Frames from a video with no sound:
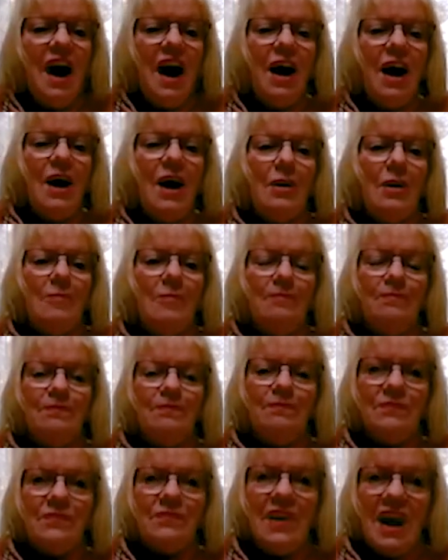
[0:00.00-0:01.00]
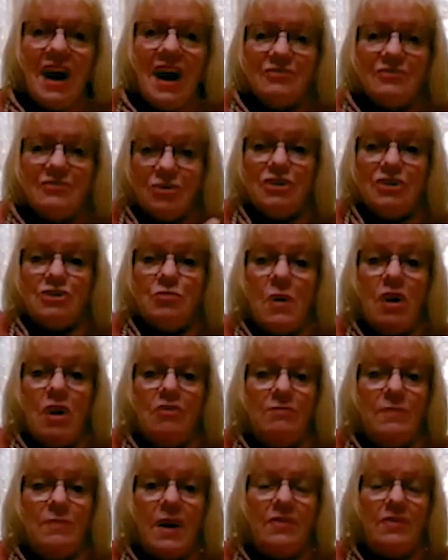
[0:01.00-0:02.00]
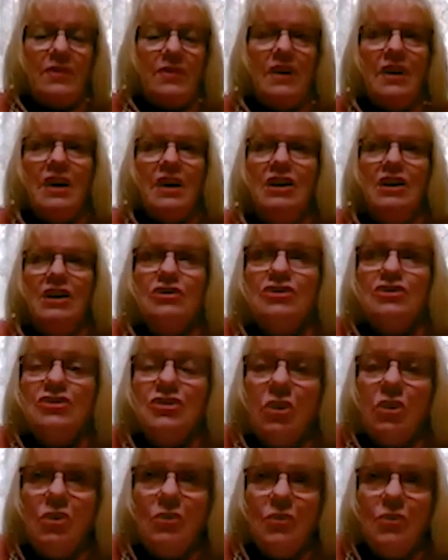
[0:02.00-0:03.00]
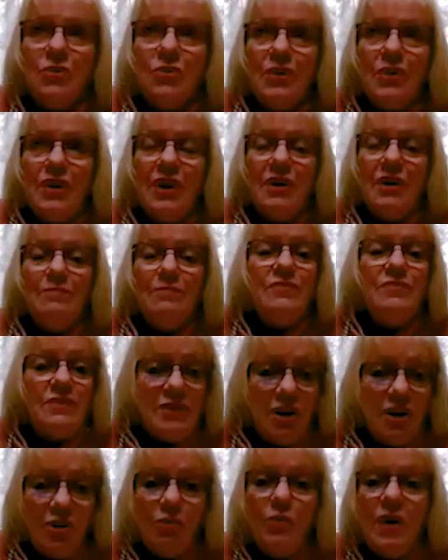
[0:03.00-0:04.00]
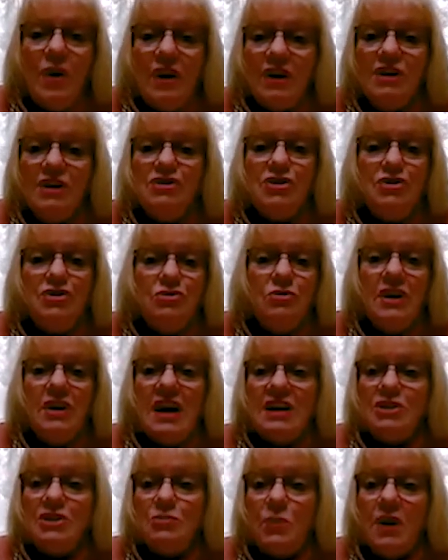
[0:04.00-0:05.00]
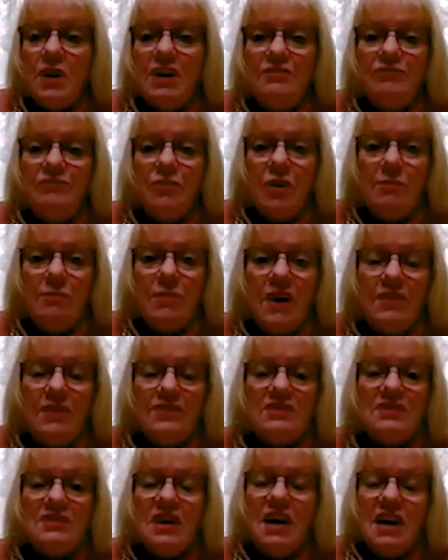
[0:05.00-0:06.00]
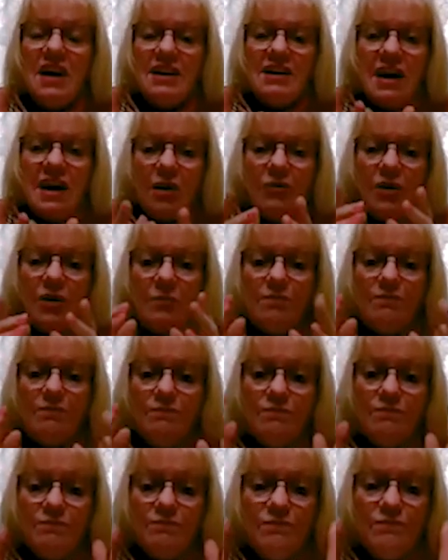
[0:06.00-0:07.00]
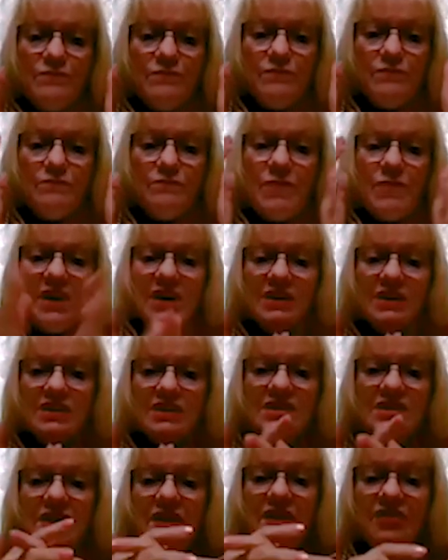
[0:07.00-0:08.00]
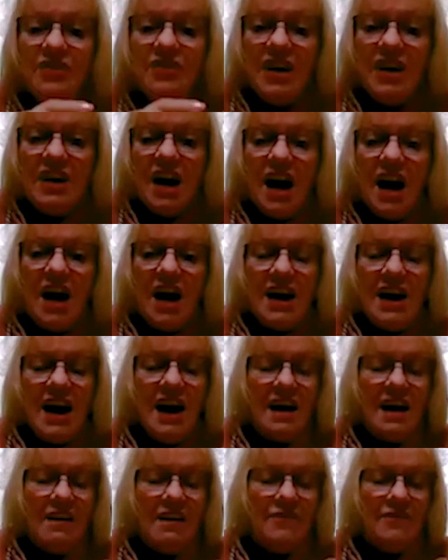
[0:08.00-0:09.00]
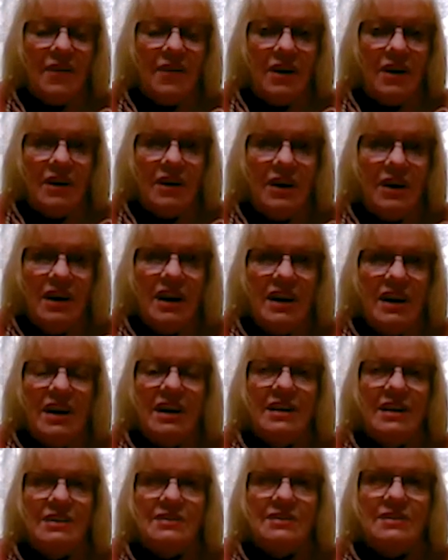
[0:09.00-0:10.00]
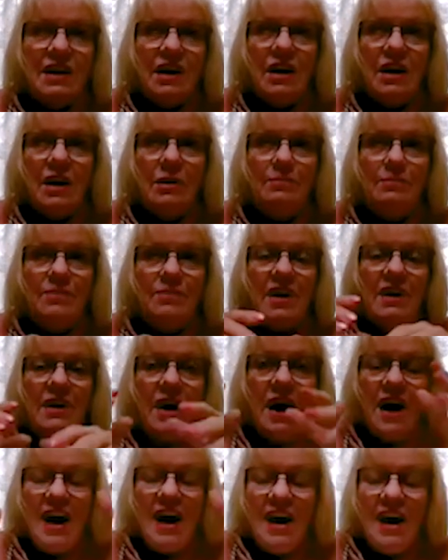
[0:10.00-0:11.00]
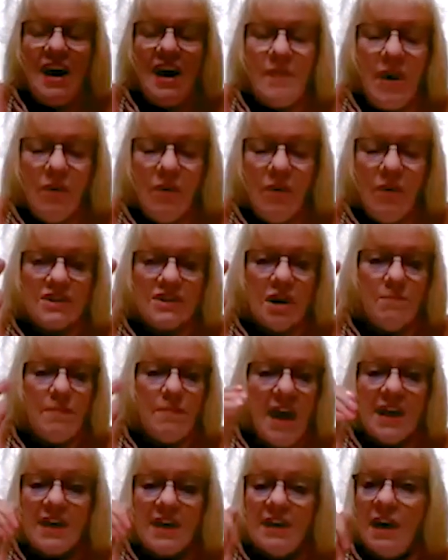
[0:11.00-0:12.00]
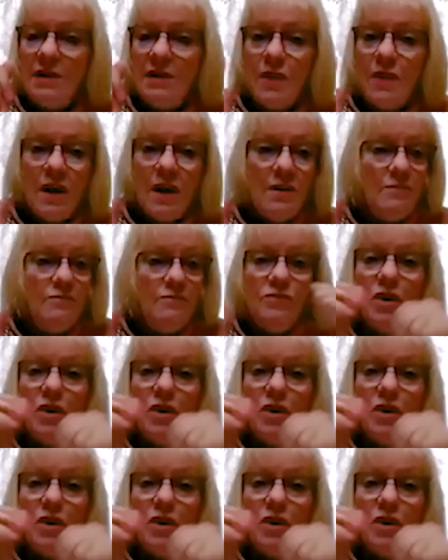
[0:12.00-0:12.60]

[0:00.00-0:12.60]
after the 12-month. So they're willing to do it at 24 months. Now, the biggest thing I have is I have parents come back, and I